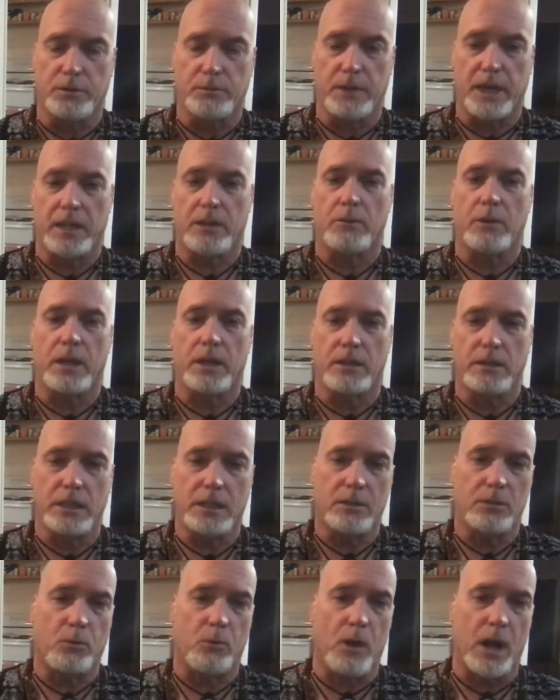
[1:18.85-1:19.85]
By the way, you
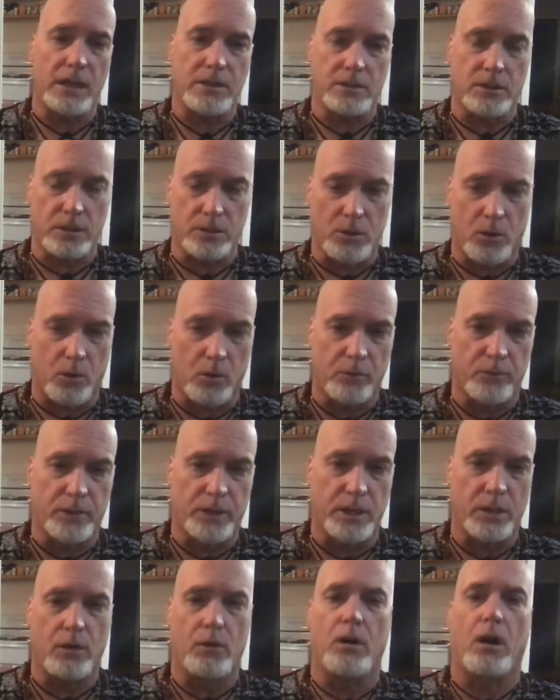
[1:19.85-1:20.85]
need to watch this whole
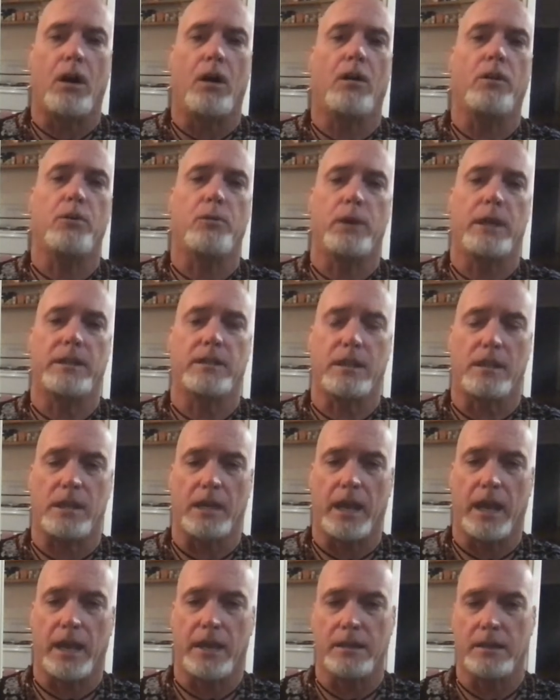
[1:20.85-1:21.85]
video all the way to
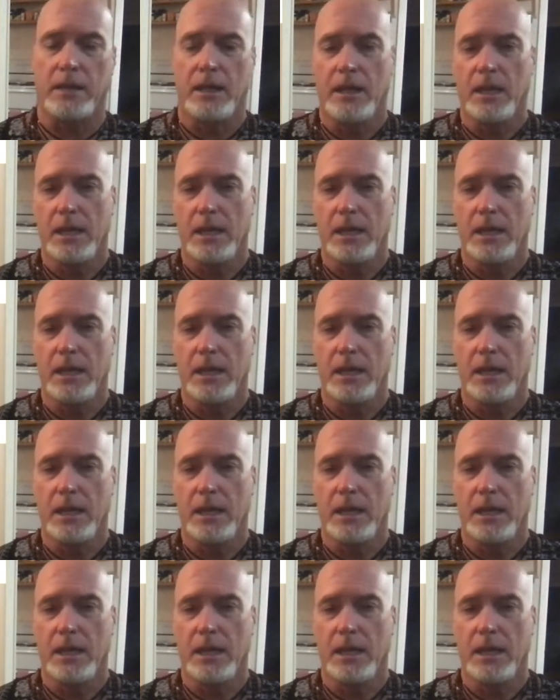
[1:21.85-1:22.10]
the end,